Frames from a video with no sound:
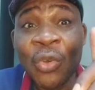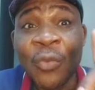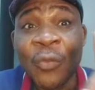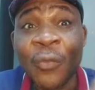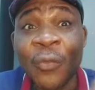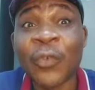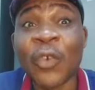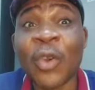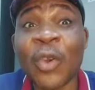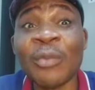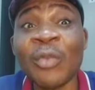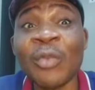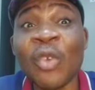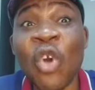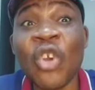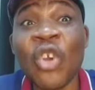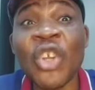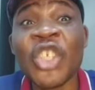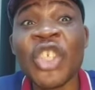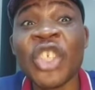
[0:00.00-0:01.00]
from
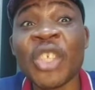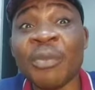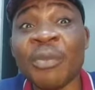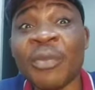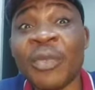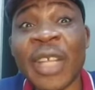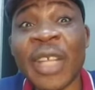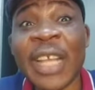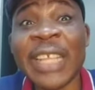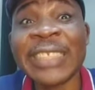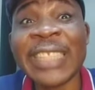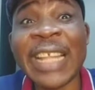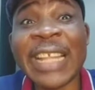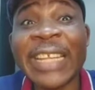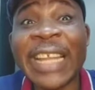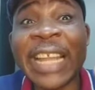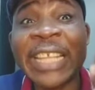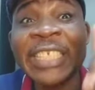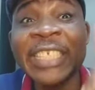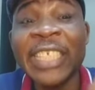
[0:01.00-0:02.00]
origin, entered
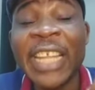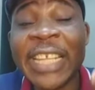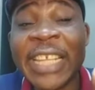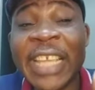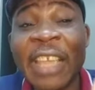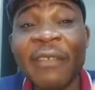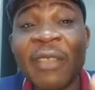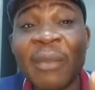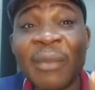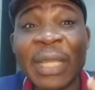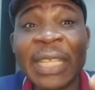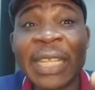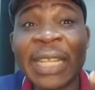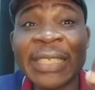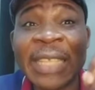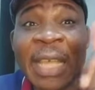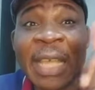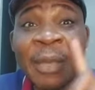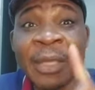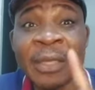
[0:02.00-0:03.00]
Nigeria and gave them that
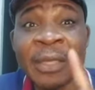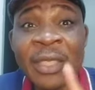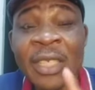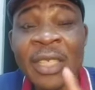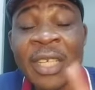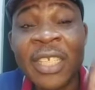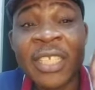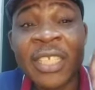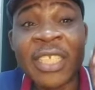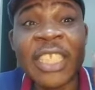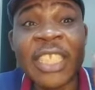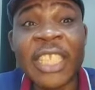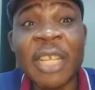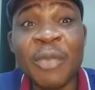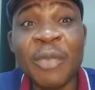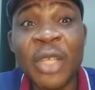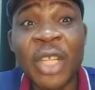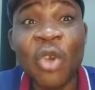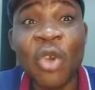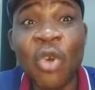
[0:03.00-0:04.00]
assignment. Dip
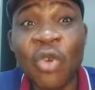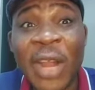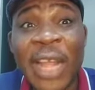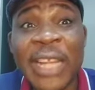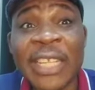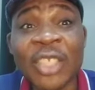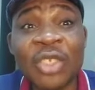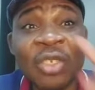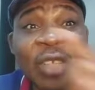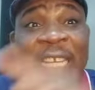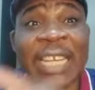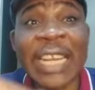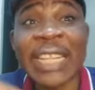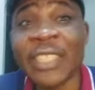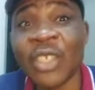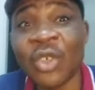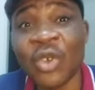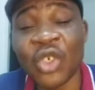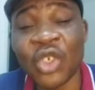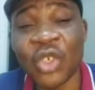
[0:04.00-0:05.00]
the Quran into the
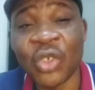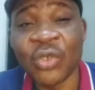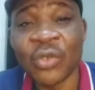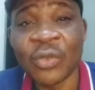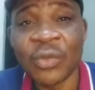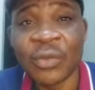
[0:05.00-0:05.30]
Atlantic Ocean.